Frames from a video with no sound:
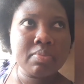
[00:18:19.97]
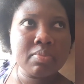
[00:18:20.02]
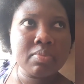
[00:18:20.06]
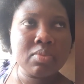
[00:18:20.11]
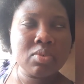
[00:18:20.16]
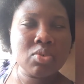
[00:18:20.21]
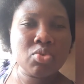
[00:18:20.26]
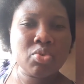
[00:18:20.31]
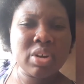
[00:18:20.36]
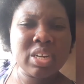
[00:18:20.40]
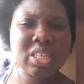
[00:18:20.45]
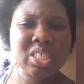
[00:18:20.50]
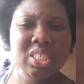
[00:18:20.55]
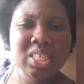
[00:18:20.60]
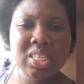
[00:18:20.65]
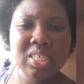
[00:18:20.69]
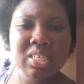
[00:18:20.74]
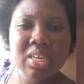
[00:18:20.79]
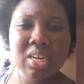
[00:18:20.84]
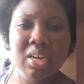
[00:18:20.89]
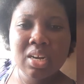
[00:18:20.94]

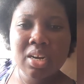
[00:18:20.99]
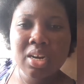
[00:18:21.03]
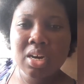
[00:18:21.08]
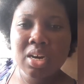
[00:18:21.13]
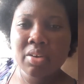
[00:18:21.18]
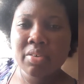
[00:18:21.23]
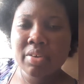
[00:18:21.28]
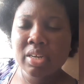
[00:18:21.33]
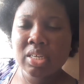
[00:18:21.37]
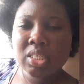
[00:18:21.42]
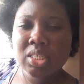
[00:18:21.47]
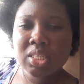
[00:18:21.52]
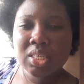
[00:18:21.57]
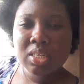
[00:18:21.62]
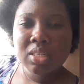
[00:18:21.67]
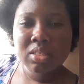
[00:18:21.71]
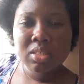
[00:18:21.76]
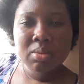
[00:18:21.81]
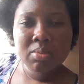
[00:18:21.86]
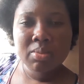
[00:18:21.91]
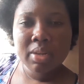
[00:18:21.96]
Regina or
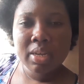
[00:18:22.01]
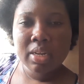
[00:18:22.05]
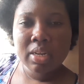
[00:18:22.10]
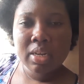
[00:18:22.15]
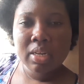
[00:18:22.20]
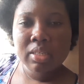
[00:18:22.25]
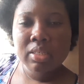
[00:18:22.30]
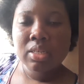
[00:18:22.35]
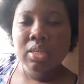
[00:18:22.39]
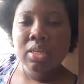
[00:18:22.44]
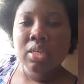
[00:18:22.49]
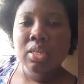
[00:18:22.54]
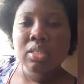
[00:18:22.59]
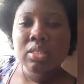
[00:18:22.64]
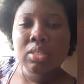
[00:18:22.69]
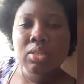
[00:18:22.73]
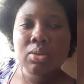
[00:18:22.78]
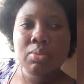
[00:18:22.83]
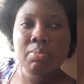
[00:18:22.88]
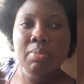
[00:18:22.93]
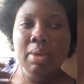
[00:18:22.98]
Regine, something like that.
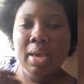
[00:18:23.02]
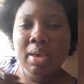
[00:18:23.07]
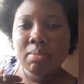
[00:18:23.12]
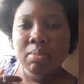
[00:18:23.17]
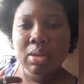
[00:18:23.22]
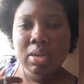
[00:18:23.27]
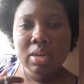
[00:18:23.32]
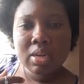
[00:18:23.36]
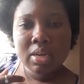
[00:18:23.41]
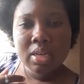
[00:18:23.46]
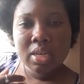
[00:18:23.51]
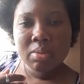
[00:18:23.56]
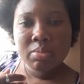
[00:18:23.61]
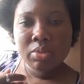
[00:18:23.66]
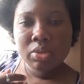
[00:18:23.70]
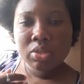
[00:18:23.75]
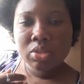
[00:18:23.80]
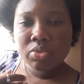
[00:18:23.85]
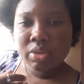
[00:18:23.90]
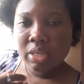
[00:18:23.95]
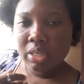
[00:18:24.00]
So my middle name
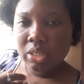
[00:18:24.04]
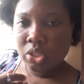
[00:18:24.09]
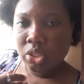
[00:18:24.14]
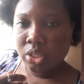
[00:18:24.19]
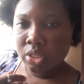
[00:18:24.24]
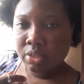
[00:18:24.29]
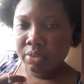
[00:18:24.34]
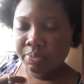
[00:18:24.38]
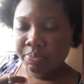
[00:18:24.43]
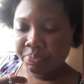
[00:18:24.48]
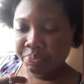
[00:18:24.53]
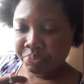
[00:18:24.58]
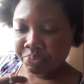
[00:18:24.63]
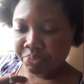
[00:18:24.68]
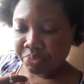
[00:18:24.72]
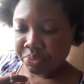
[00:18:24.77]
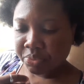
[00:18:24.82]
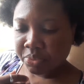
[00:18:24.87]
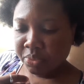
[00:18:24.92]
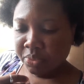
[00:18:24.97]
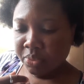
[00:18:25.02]
is Regine,
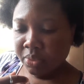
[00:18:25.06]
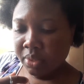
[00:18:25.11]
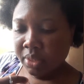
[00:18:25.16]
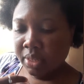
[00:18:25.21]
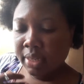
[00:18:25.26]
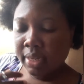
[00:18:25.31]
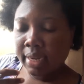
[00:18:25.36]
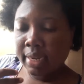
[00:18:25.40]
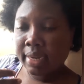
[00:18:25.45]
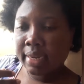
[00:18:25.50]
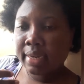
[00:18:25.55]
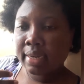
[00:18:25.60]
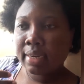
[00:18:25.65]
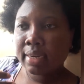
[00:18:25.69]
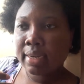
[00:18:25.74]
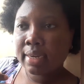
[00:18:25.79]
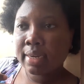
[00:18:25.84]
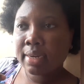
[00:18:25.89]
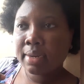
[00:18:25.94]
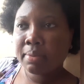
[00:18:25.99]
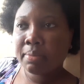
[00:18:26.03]

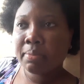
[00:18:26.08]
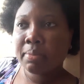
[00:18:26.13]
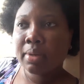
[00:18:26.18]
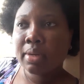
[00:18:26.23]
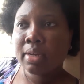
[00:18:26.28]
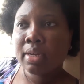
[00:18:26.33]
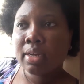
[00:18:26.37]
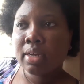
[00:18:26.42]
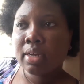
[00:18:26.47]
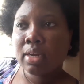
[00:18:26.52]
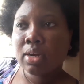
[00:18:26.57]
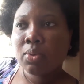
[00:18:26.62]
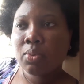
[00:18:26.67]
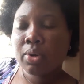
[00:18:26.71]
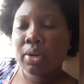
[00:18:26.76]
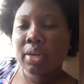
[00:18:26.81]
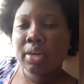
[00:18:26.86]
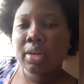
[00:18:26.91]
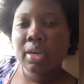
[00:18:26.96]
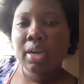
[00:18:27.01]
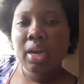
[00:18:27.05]
and one
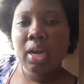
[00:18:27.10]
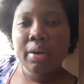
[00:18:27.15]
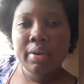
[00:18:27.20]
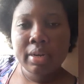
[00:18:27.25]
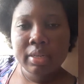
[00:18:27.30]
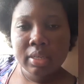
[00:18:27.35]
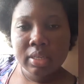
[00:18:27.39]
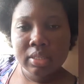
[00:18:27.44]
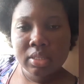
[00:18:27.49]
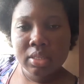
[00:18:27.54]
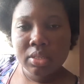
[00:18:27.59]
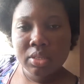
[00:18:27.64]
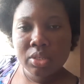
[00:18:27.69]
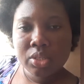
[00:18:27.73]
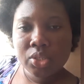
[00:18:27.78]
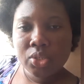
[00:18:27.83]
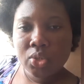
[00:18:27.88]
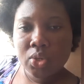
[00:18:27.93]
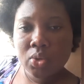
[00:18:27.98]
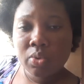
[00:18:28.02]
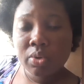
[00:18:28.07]
of the characters in the
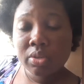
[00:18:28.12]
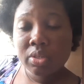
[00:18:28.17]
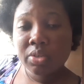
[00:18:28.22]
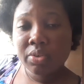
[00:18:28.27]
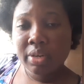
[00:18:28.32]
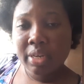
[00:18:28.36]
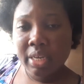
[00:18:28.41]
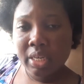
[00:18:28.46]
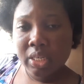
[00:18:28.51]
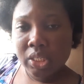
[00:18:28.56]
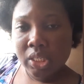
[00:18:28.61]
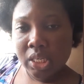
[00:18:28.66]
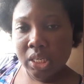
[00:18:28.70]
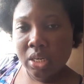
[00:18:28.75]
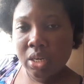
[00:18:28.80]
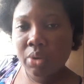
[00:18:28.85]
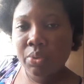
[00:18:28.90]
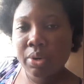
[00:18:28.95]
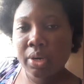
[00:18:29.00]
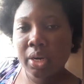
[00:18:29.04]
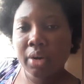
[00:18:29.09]
show was Regine
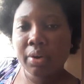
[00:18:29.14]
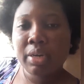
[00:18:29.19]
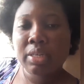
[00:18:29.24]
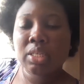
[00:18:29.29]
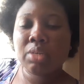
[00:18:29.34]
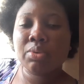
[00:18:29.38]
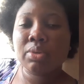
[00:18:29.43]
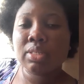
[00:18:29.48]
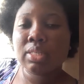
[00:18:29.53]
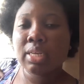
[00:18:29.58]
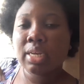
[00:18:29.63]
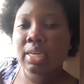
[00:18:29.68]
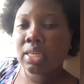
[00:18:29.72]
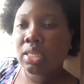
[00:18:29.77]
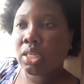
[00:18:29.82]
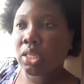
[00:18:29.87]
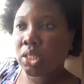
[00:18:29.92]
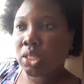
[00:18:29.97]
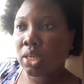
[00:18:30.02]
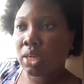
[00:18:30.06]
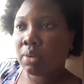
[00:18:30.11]
and one character was
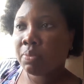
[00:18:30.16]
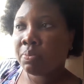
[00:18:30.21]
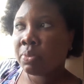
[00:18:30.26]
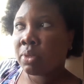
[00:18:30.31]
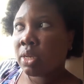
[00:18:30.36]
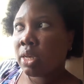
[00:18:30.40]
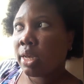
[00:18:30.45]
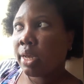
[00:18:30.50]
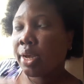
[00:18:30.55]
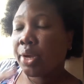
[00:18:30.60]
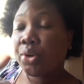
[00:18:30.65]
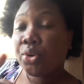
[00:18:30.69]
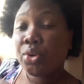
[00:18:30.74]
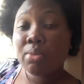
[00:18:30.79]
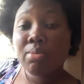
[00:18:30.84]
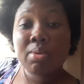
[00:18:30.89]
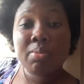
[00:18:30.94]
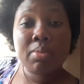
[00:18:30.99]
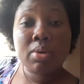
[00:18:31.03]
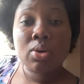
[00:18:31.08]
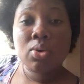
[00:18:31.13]
Khadija. I don't
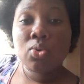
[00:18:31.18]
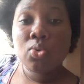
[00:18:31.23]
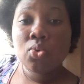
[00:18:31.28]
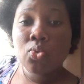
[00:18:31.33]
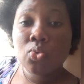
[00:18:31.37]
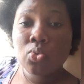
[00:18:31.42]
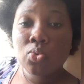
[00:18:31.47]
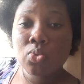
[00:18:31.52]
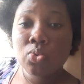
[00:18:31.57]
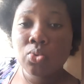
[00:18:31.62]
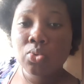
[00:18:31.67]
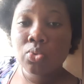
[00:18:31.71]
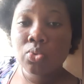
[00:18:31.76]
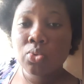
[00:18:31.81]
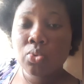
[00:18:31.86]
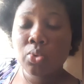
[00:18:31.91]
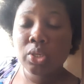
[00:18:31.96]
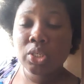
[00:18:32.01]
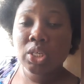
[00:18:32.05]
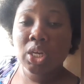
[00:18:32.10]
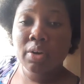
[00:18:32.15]
remember
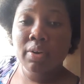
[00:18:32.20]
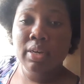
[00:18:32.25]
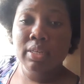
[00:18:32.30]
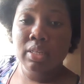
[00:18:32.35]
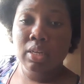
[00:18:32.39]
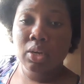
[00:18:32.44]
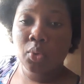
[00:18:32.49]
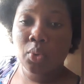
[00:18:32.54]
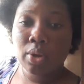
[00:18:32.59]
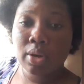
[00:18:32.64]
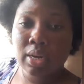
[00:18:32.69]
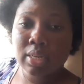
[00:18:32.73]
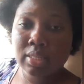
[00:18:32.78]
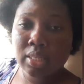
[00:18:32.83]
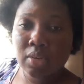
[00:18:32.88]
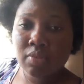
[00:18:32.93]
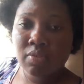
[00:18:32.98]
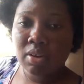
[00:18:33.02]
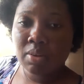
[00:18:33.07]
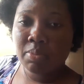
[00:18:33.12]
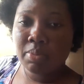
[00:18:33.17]
which character Queen
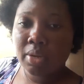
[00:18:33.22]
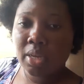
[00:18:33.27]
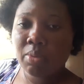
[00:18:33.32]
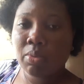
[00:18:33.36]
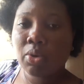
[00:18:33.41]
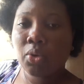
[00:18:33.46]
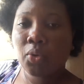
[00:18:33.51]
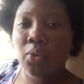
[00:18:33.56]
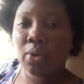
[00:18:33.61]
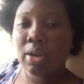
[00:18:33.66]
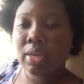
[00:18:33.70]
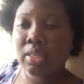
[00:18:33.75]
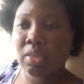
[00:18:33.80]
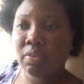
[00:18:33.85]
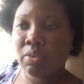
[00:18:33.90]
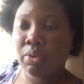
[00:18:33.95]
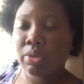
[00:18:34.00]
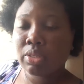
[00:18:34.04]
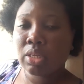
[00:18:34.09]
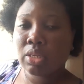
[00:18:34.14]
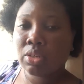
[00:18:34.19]
Latifah played, but Queen Latifah
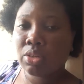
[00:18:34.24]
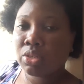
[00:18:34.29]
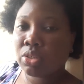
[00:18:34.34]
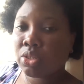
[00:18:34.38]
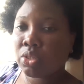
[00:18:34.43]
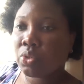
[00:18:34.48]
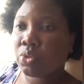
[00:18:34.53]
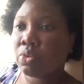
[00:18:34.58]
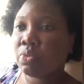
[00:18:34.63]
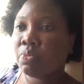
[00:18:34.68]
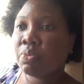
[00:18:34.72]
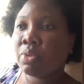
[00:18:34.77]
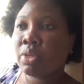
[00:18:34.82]
was in the show.